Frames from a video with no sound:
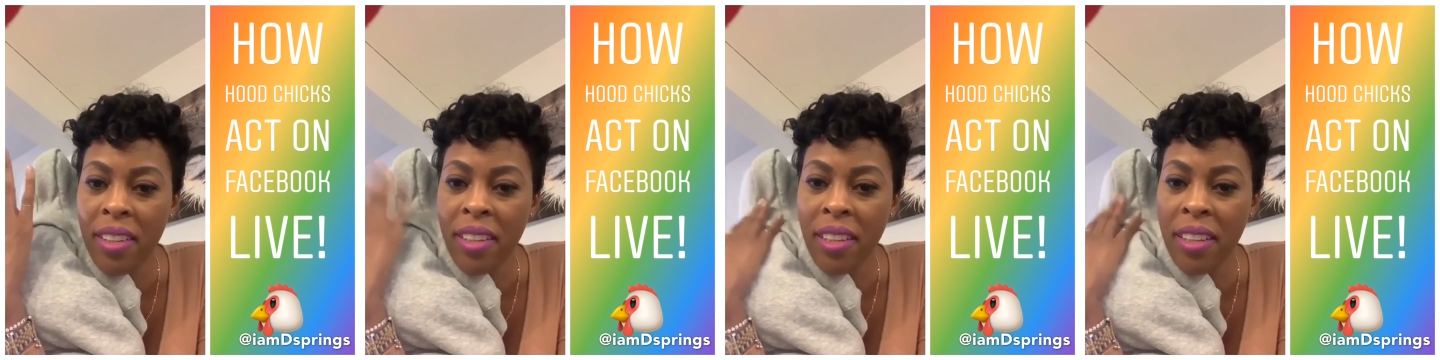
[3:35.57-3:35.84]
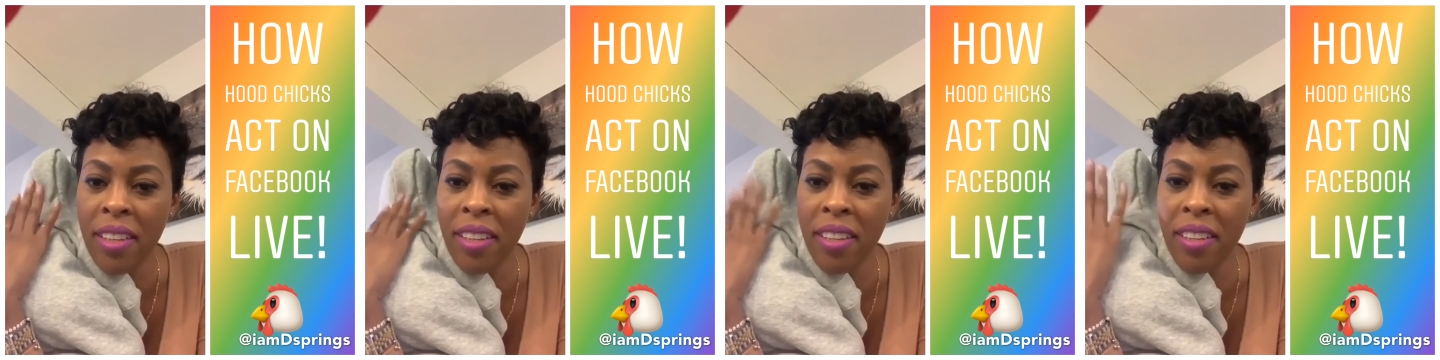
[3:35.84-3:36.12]
Is
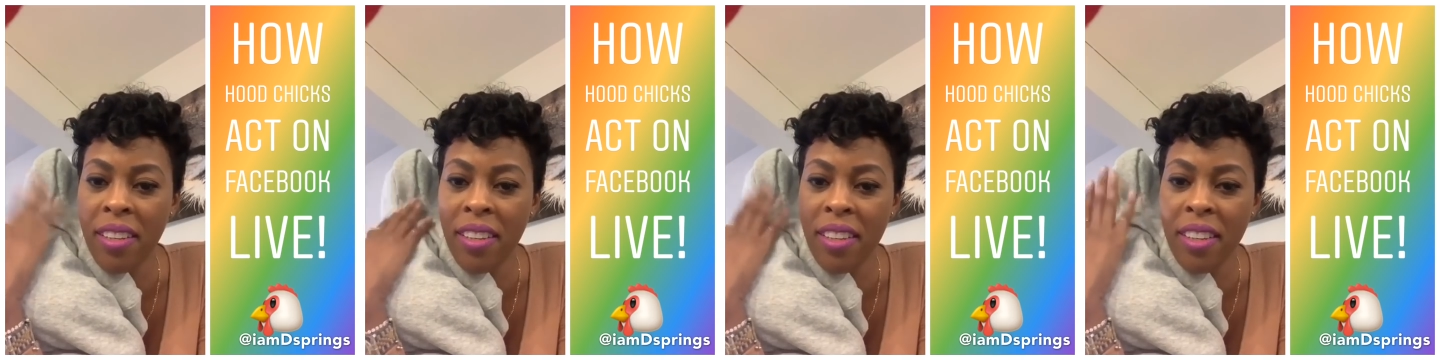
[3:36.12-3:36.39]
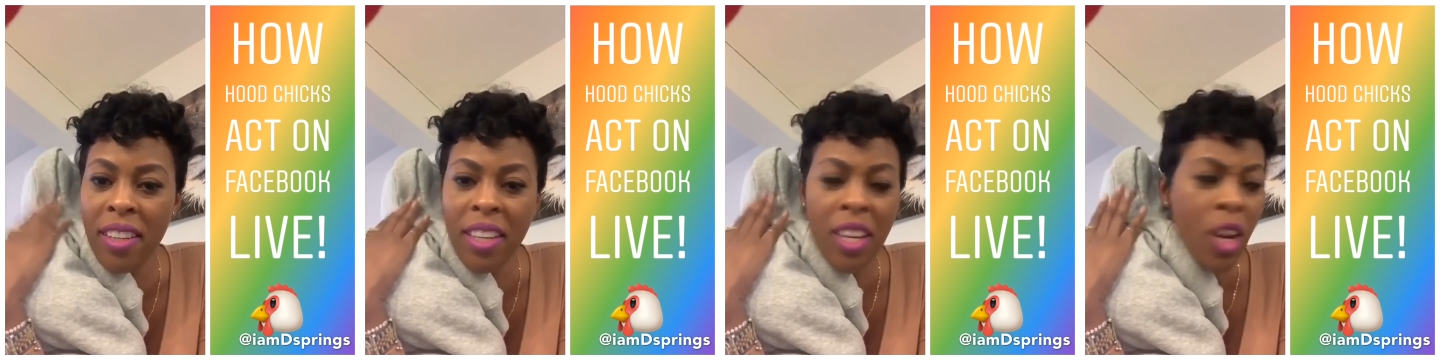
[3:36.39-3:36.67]
that nigga
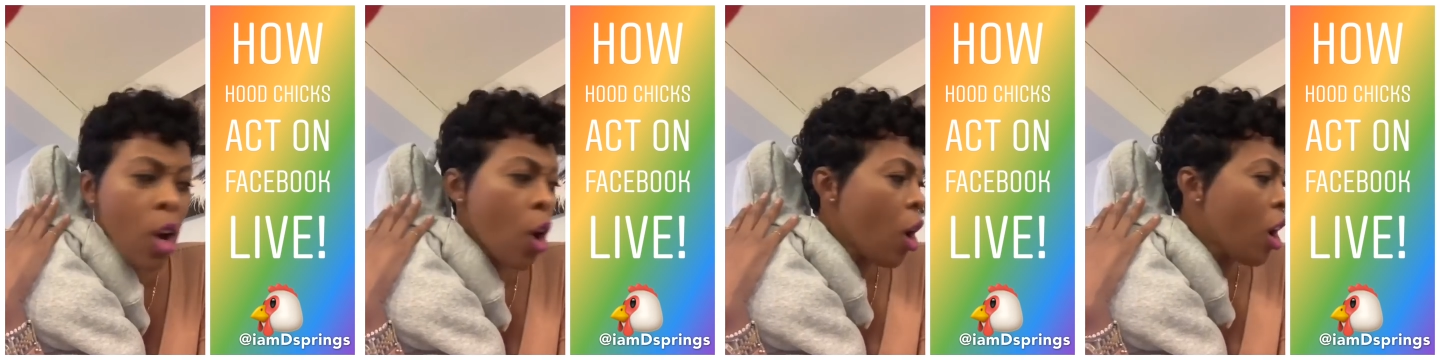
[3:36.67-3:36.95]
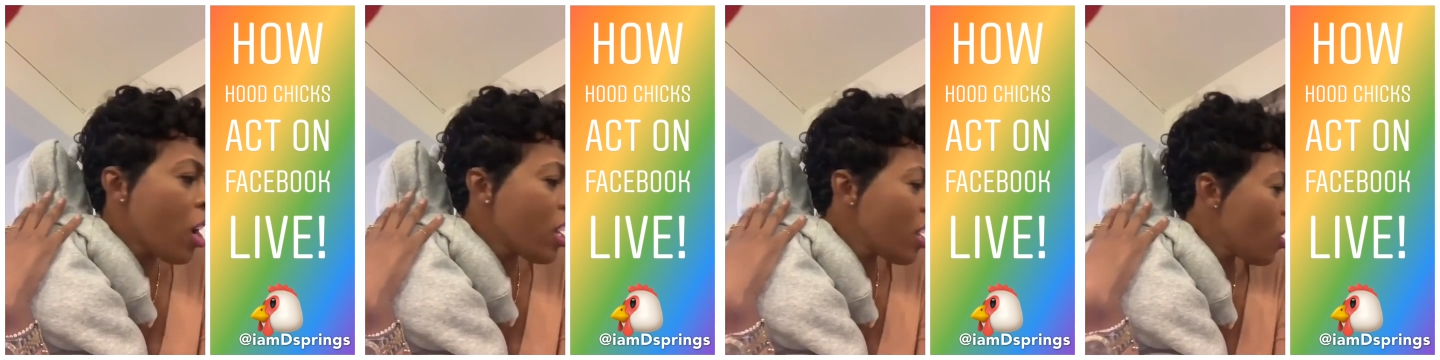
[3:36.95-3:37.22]
Burma?
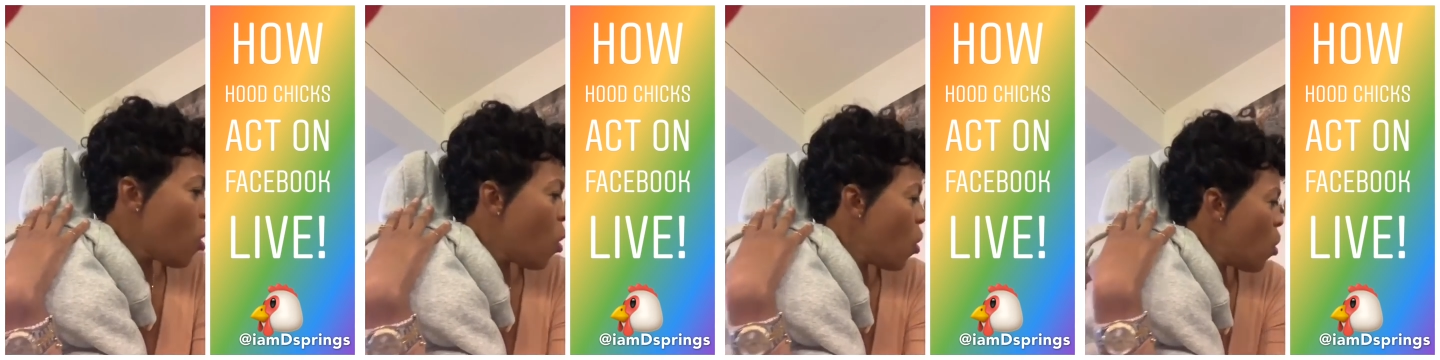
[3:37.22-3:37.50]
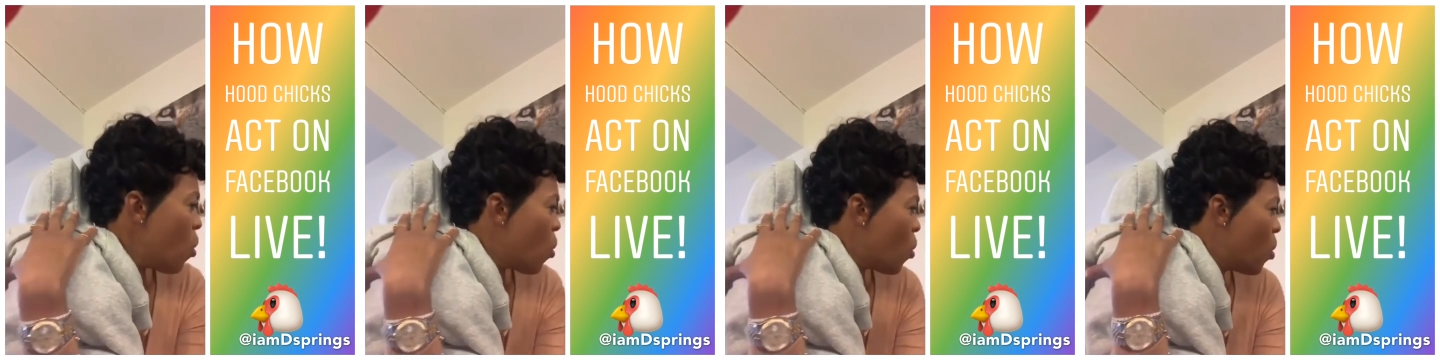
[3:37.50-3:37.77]

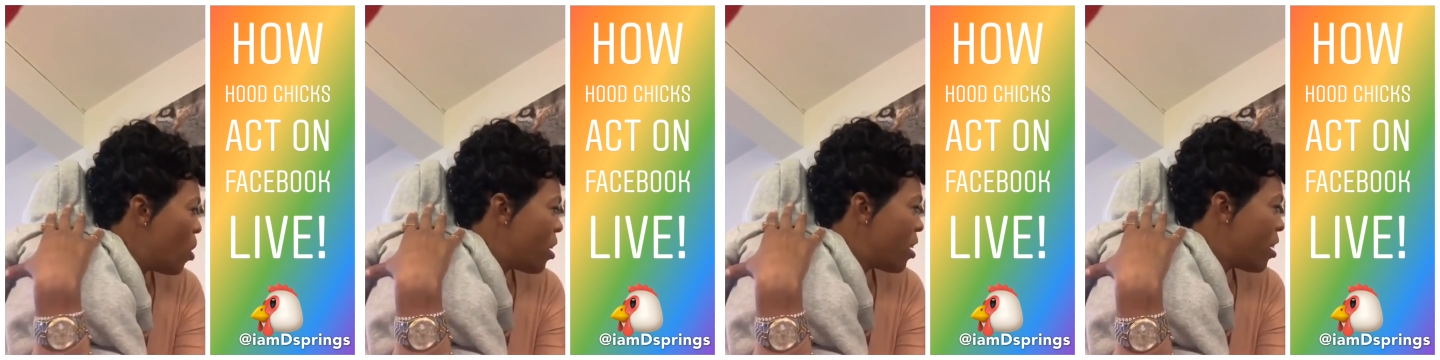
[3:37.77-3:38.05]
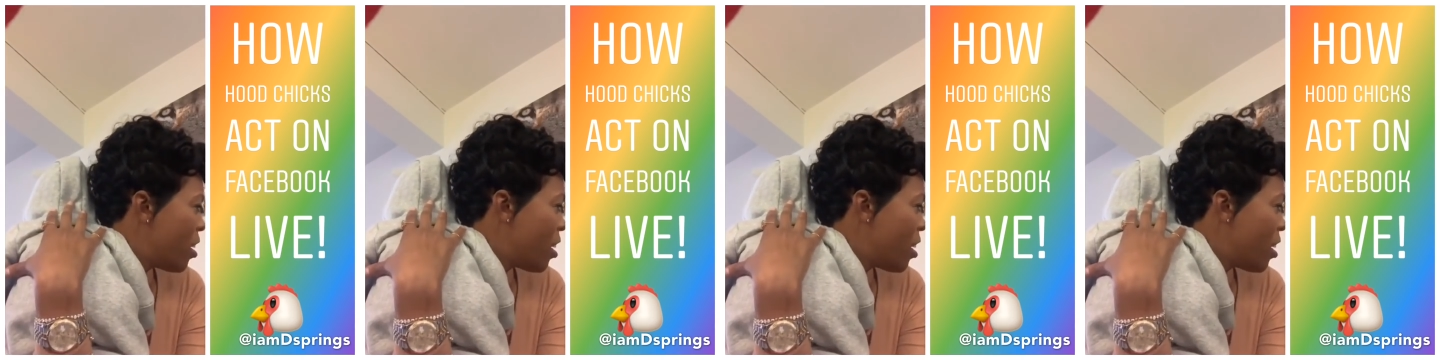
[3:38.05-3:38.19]
Who?